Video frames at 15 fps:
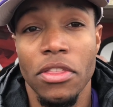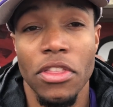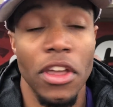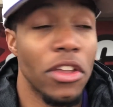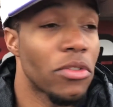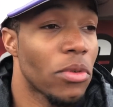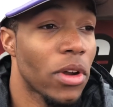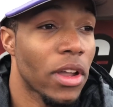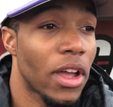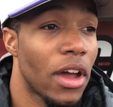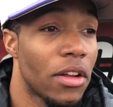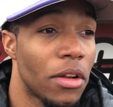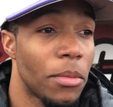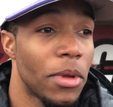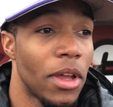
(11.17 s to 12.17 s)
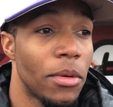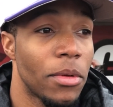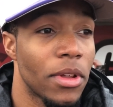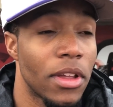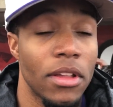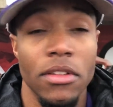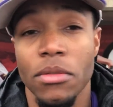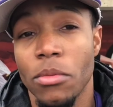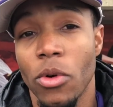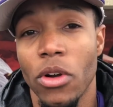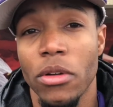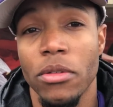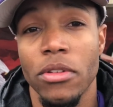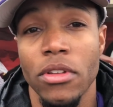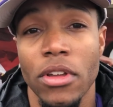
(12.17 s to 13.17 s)
things work out and I'll be able to get some
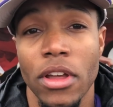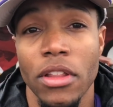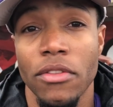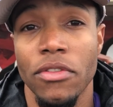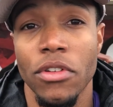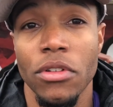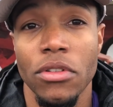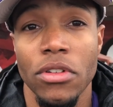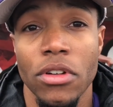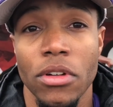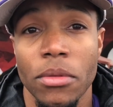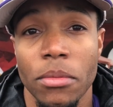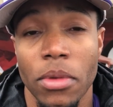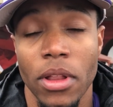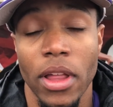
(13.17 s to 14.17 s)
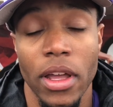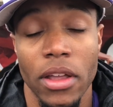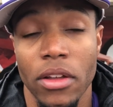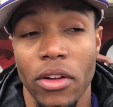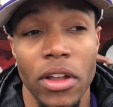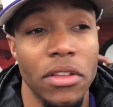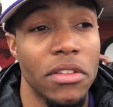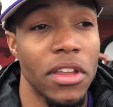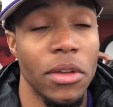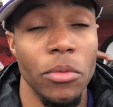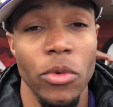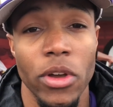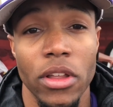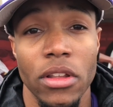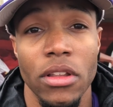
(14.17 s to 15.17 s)
more in the future. But, like, great
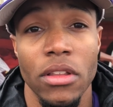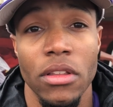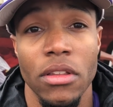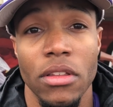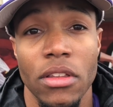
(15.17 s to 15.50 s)
team win.